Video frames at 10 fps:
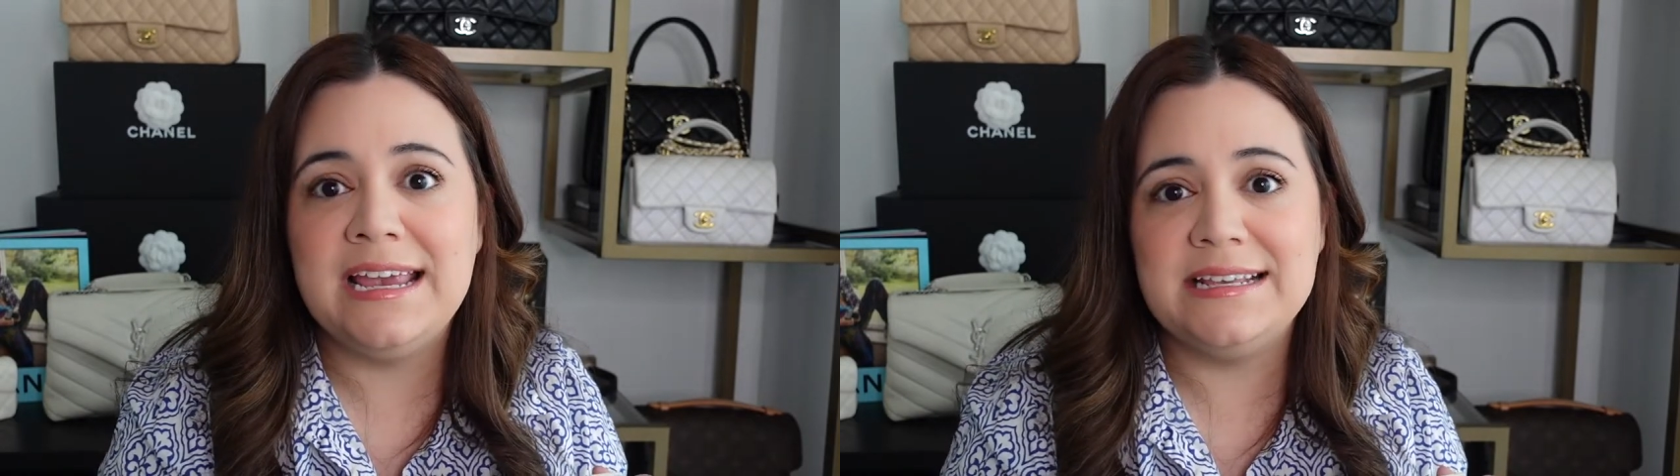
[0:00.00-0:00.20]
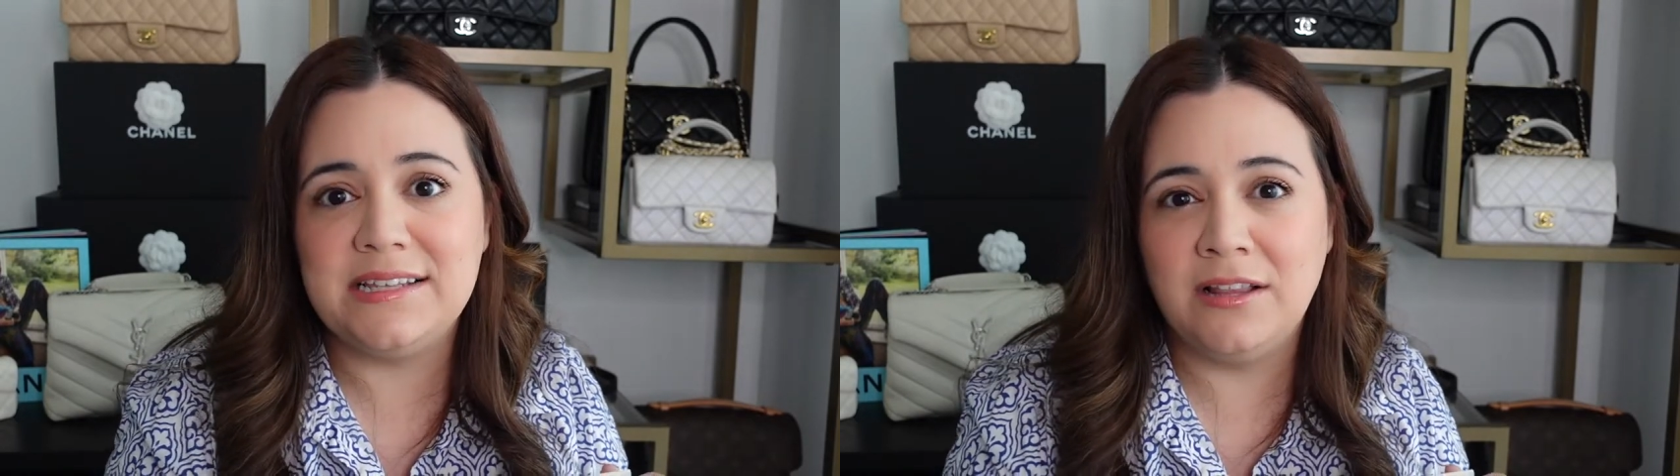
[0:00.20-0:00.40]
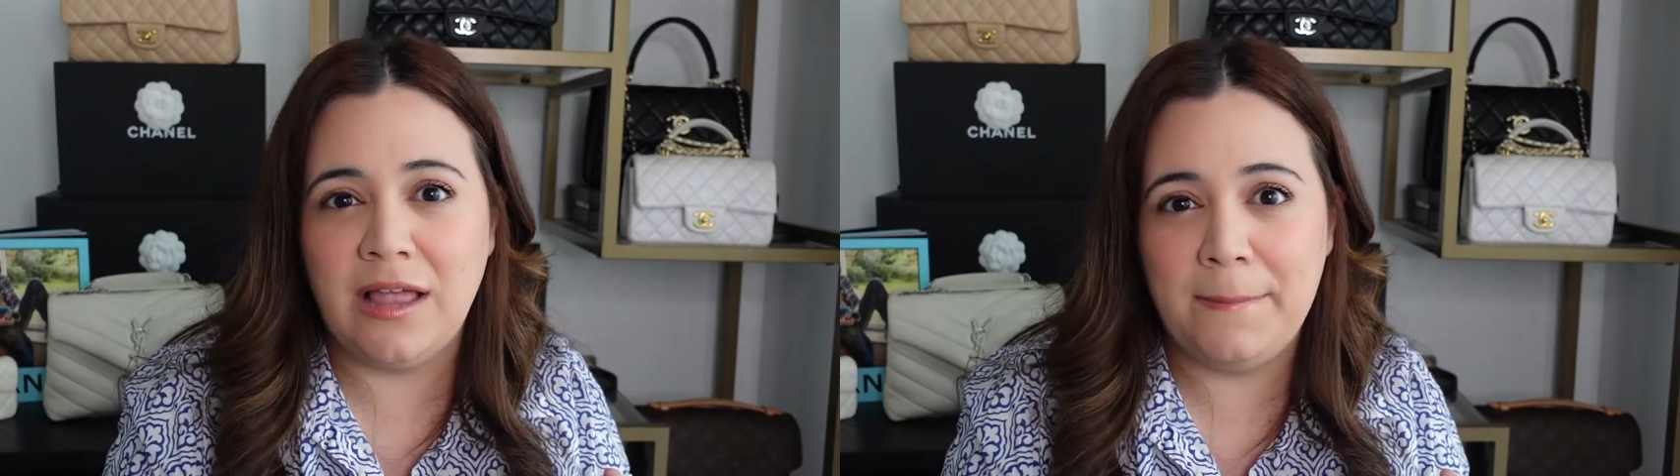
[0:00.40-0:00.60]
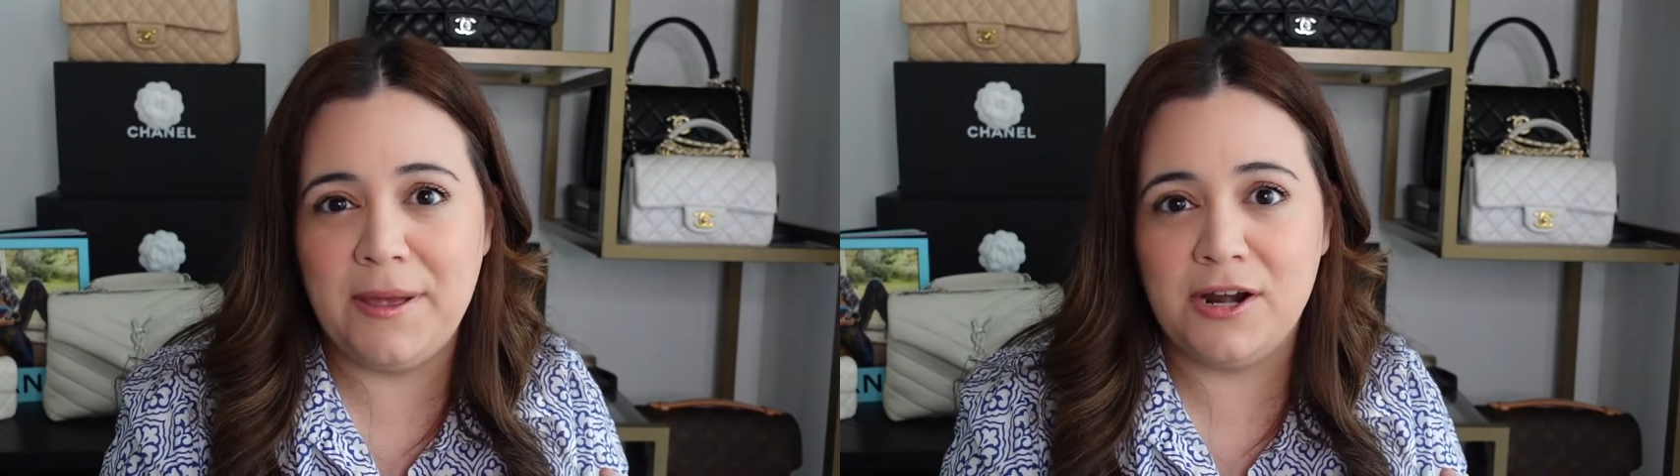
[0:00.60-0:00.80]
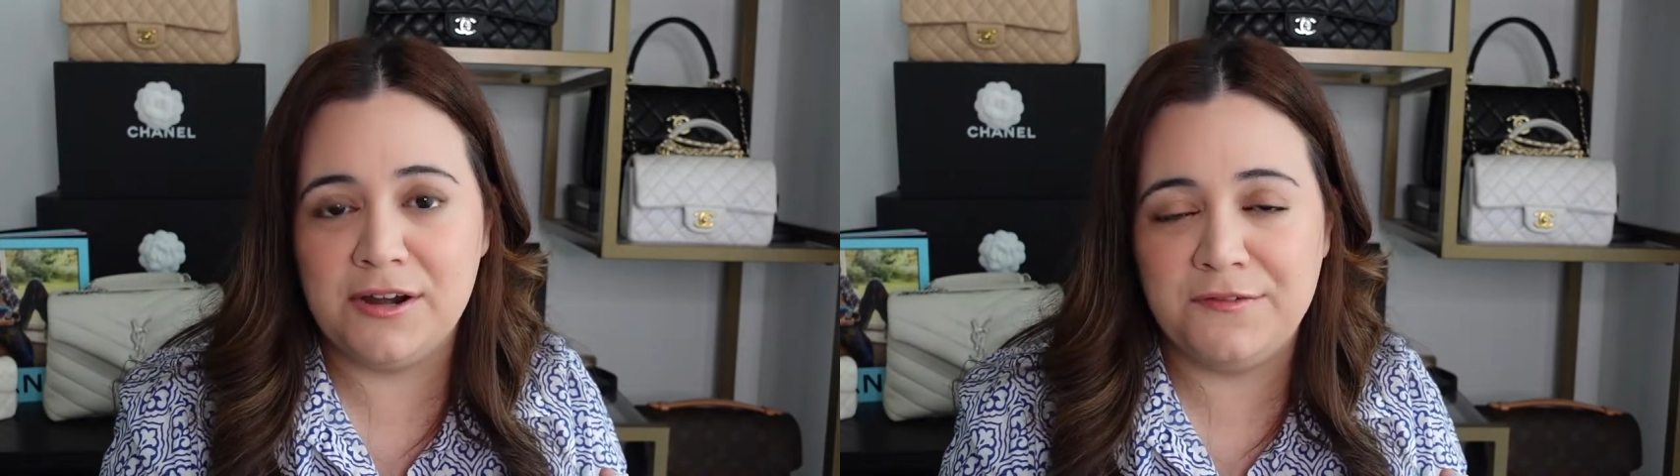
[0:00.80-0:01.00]
is a lot
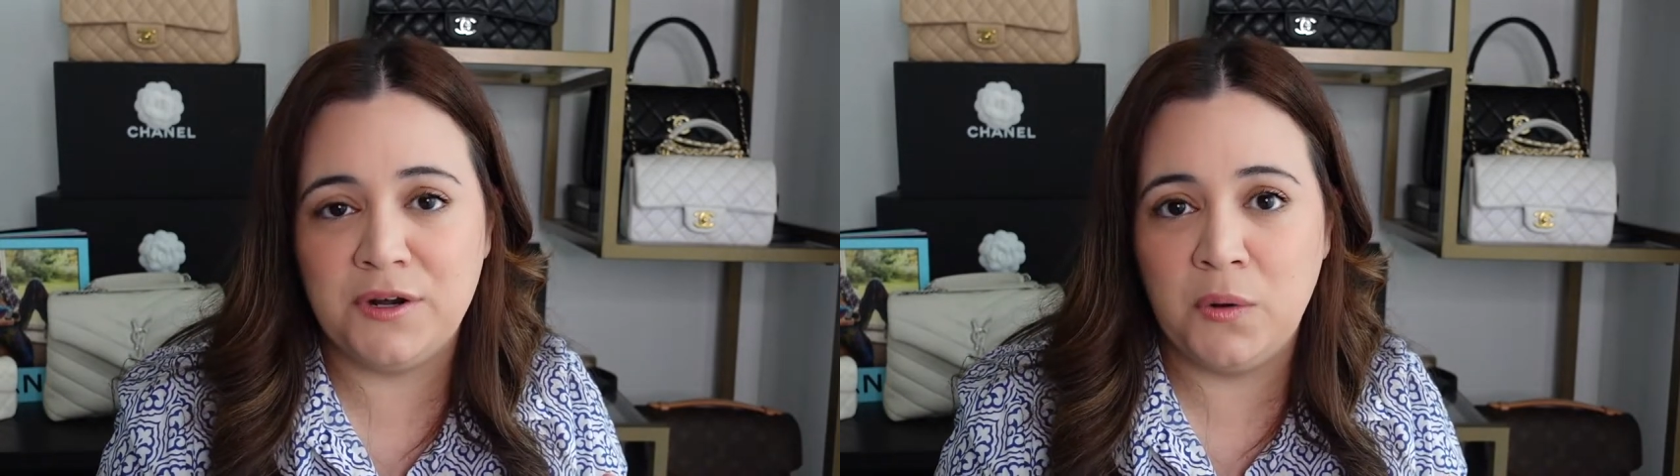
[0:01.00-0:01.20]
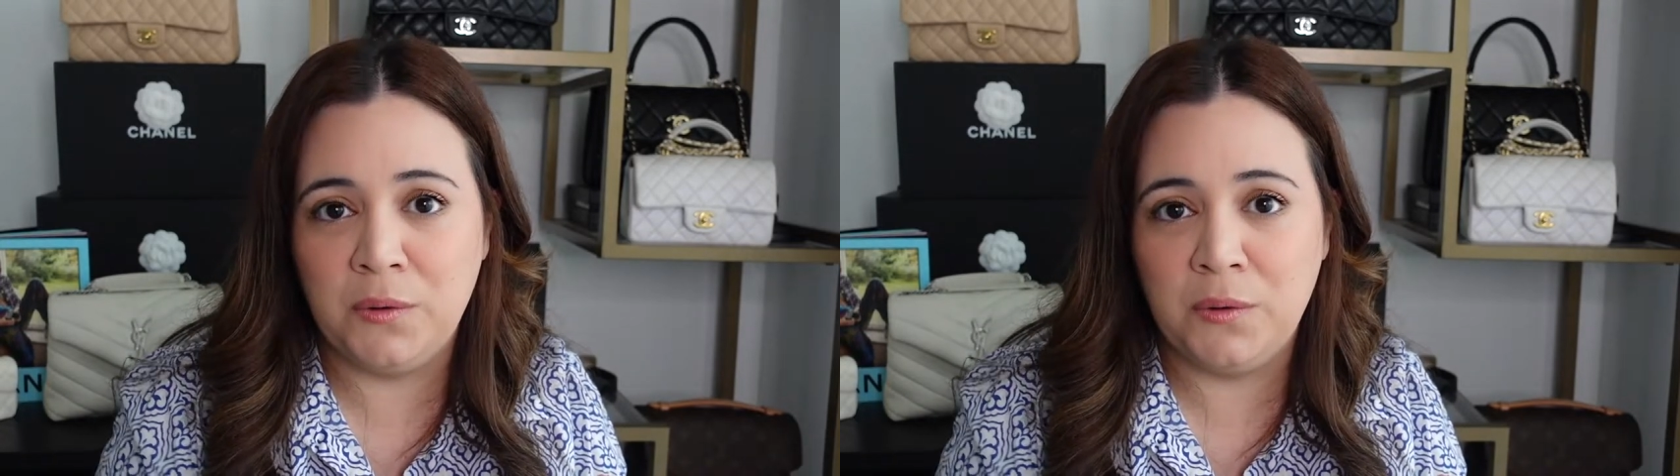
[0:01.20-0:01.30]
better if you're